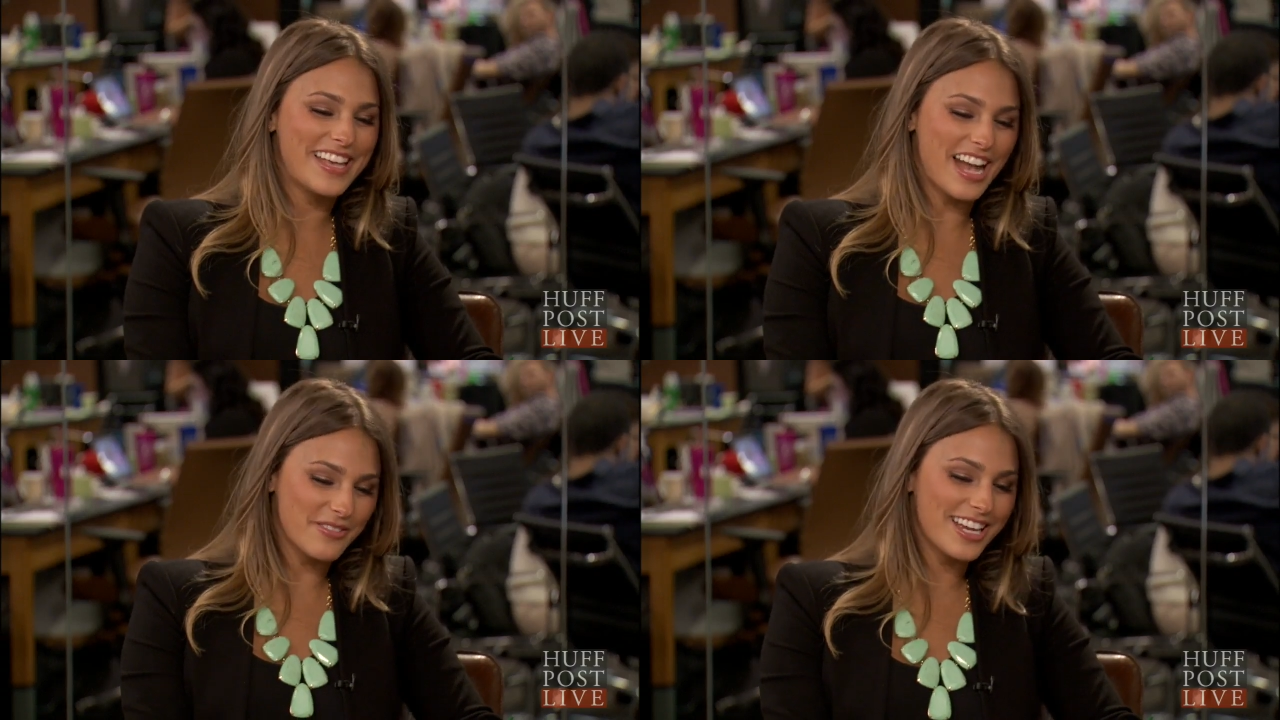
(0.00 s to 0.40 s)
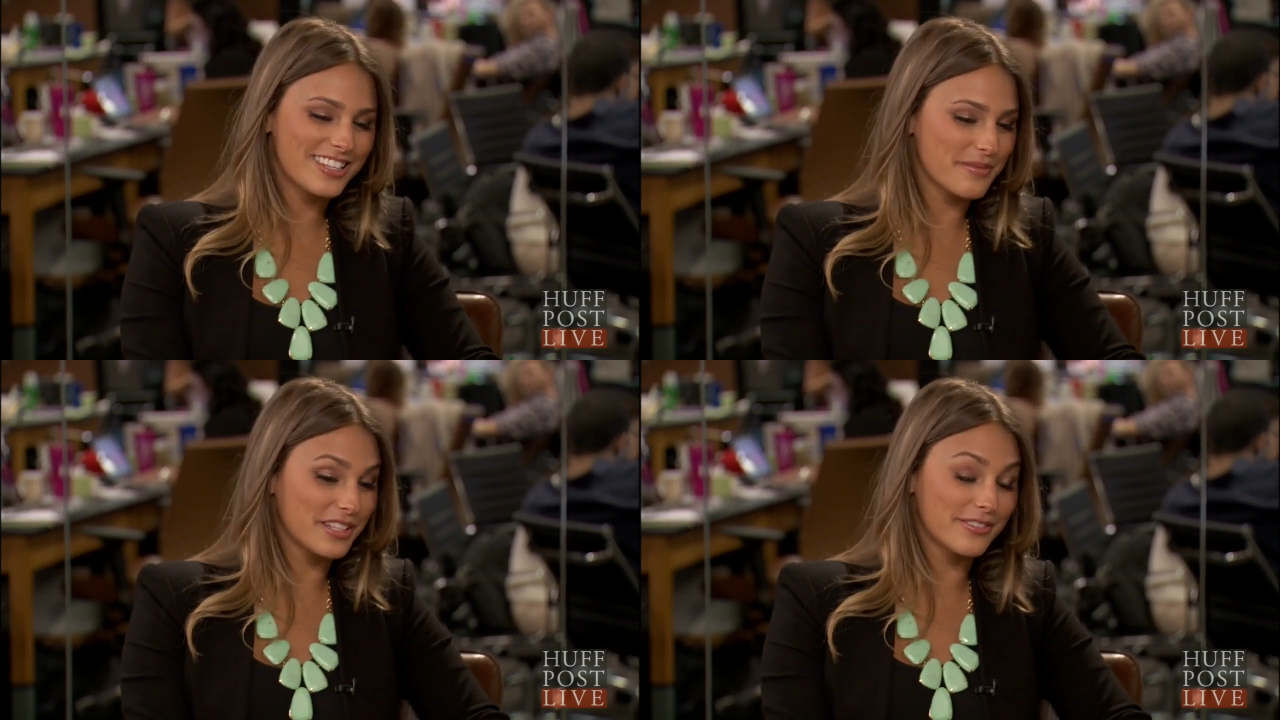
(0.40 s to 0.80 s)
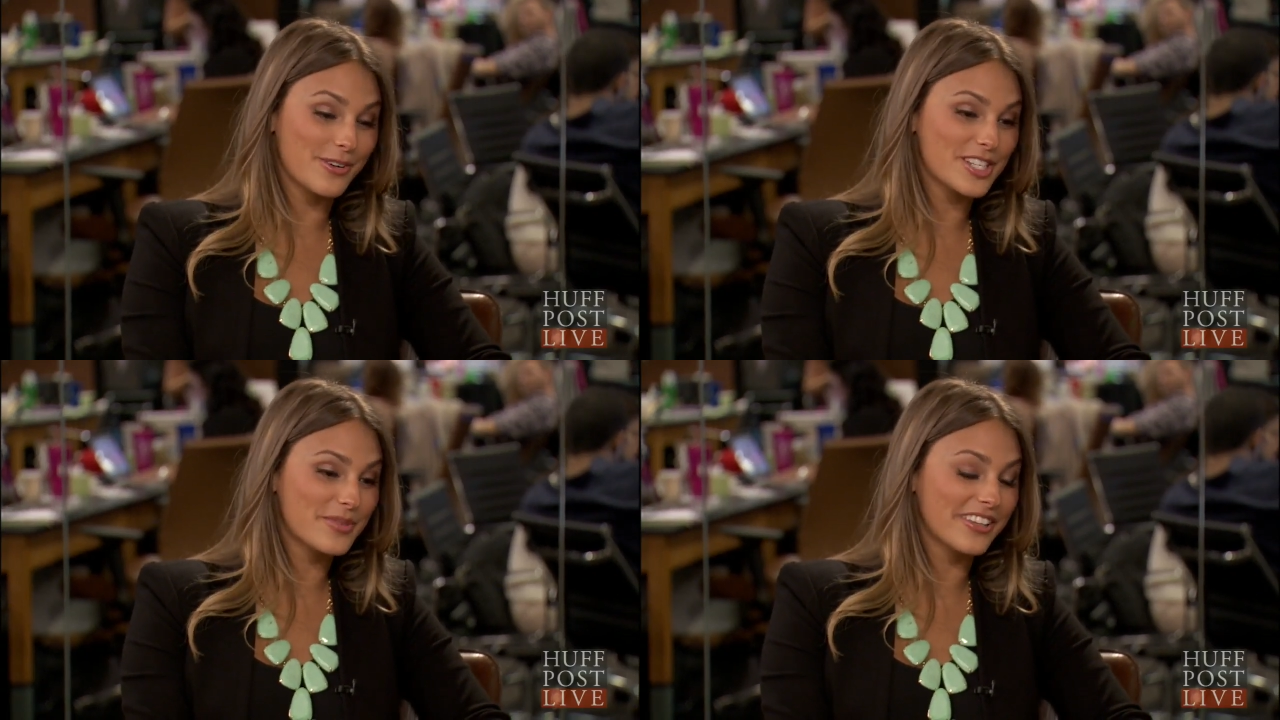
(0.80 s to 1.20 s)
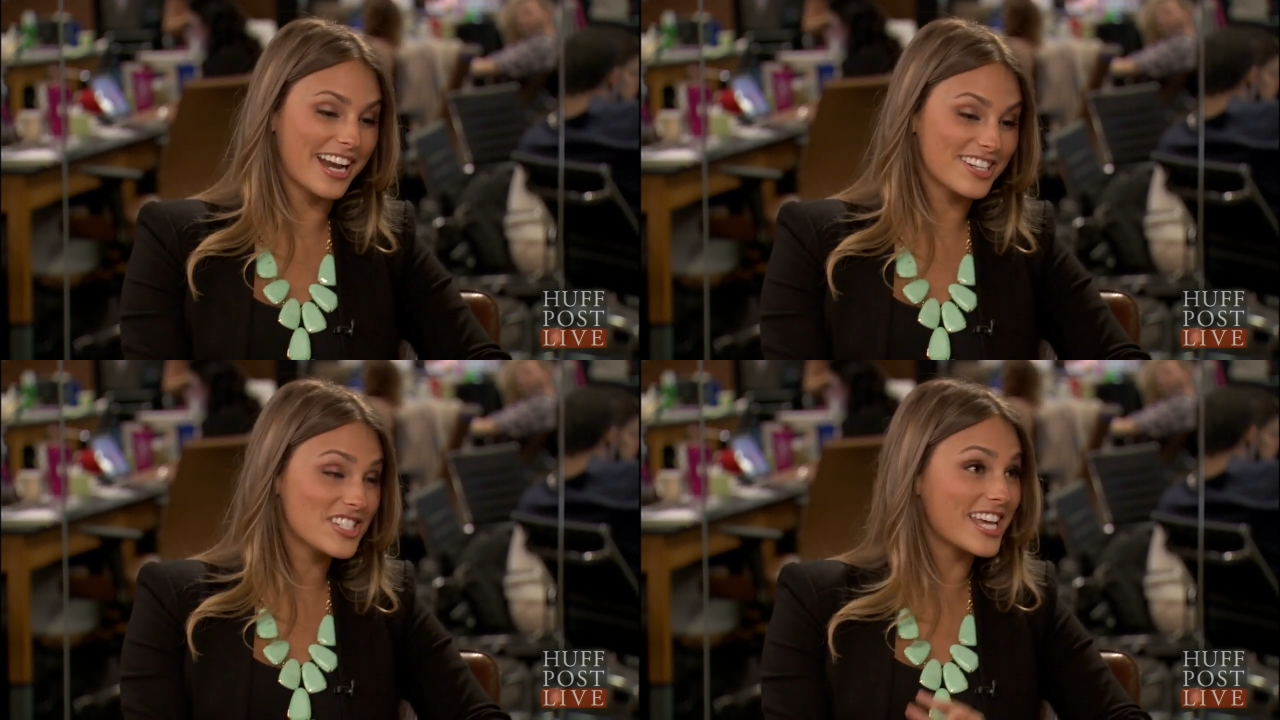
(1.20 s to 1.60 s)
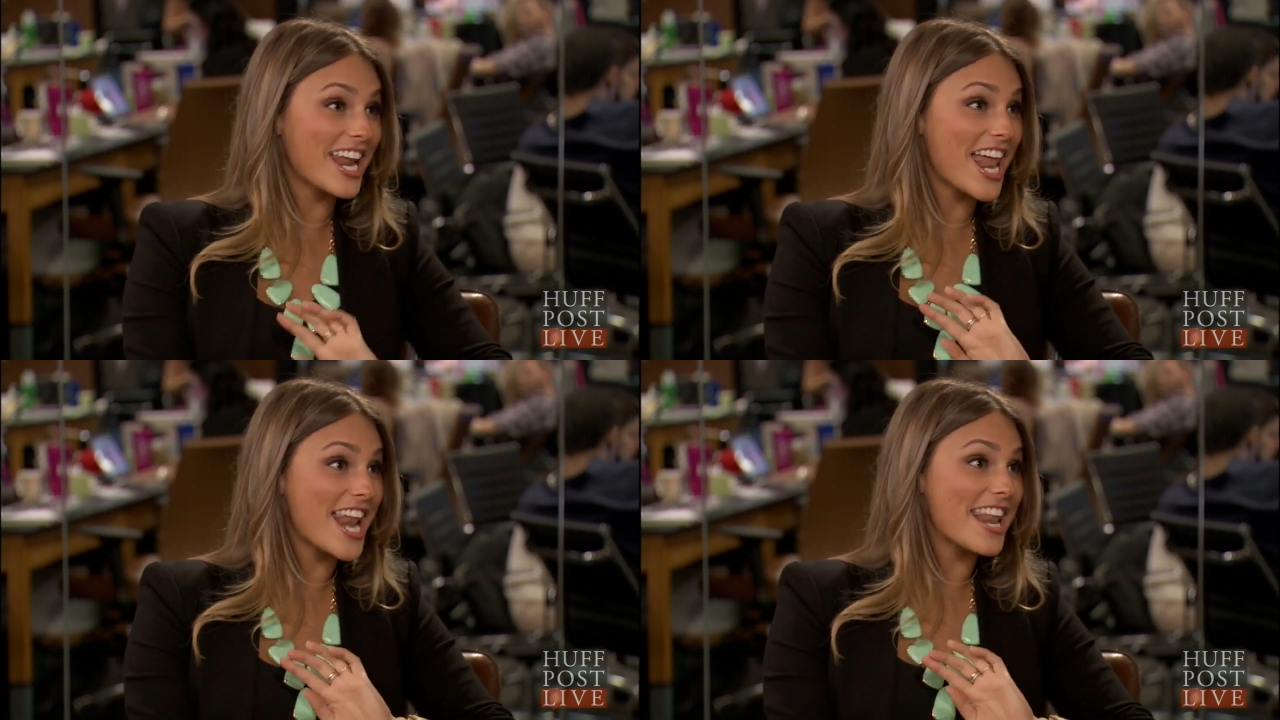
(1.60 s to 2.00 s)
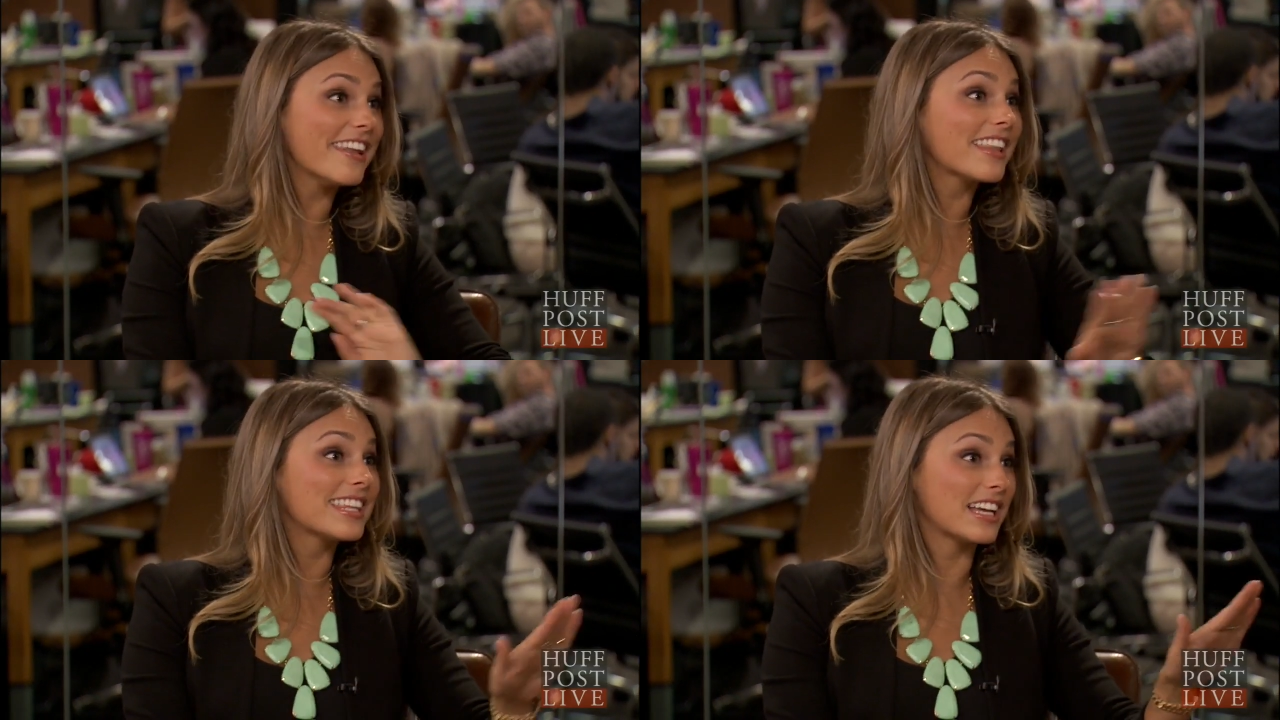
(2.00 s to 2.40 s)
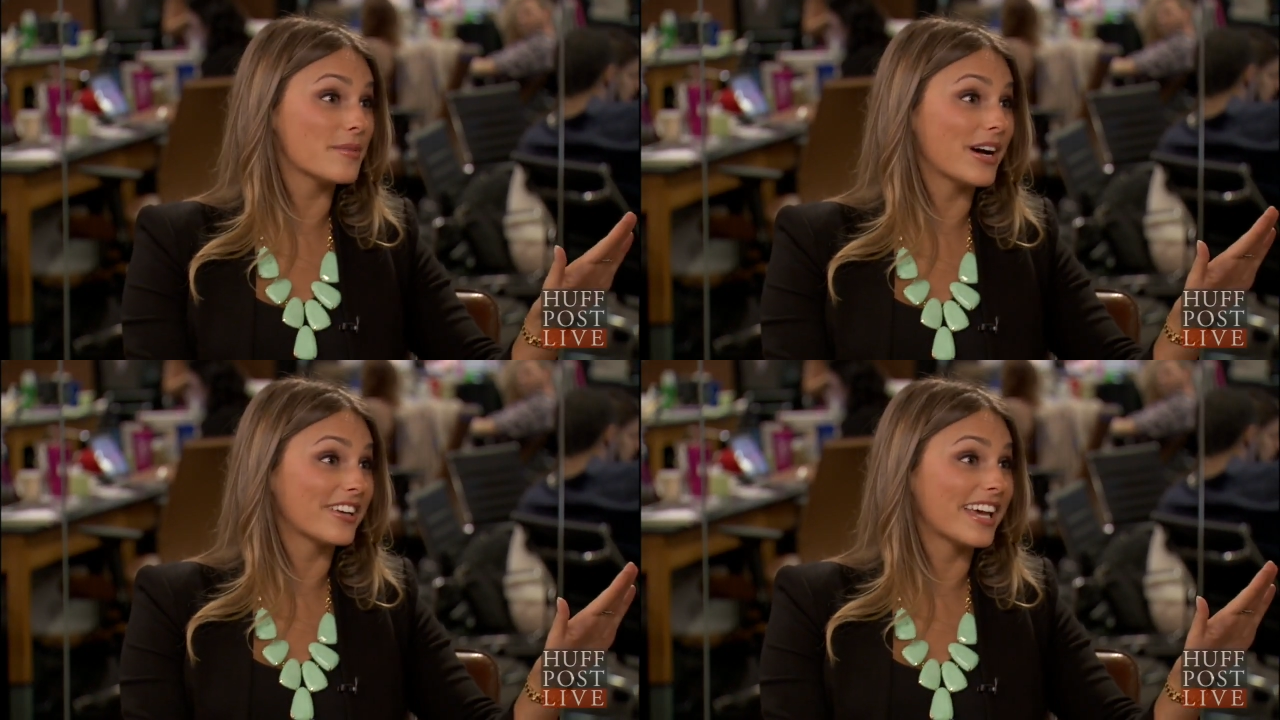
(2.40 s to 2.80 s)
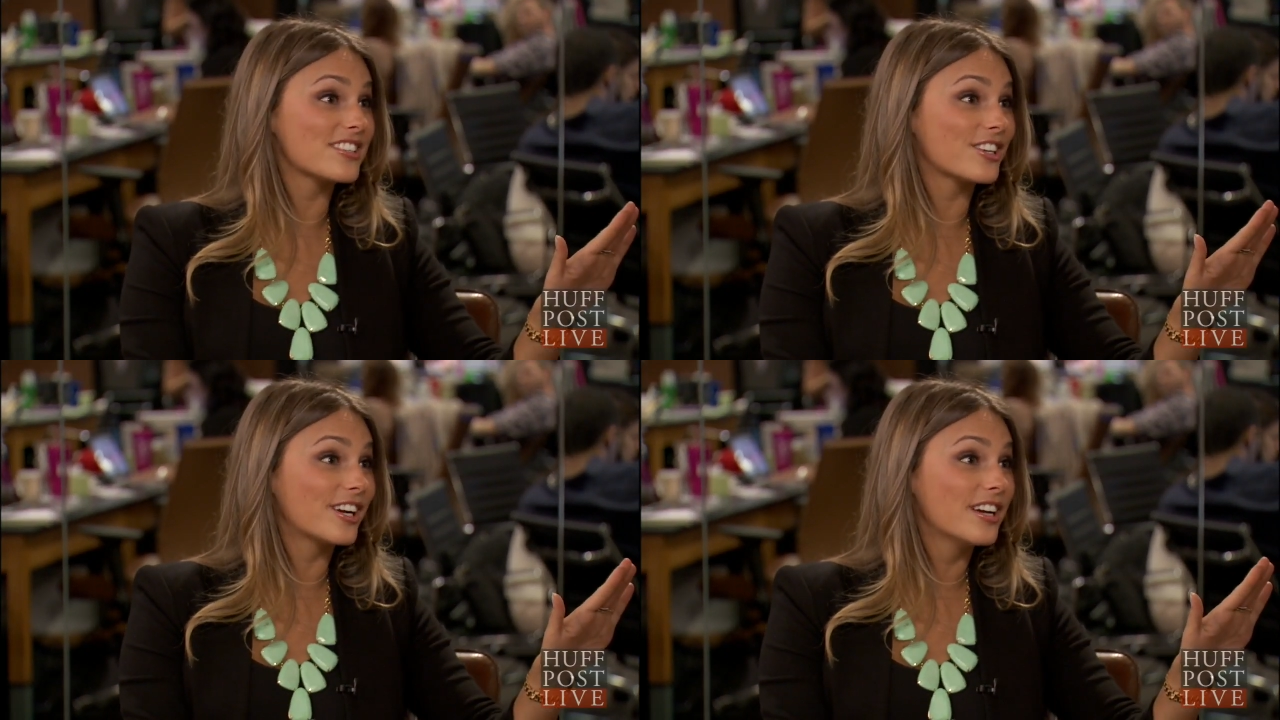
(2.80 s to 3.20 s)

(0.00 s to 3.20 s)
And we had them leave a voicemail that actually said nothing about cancer.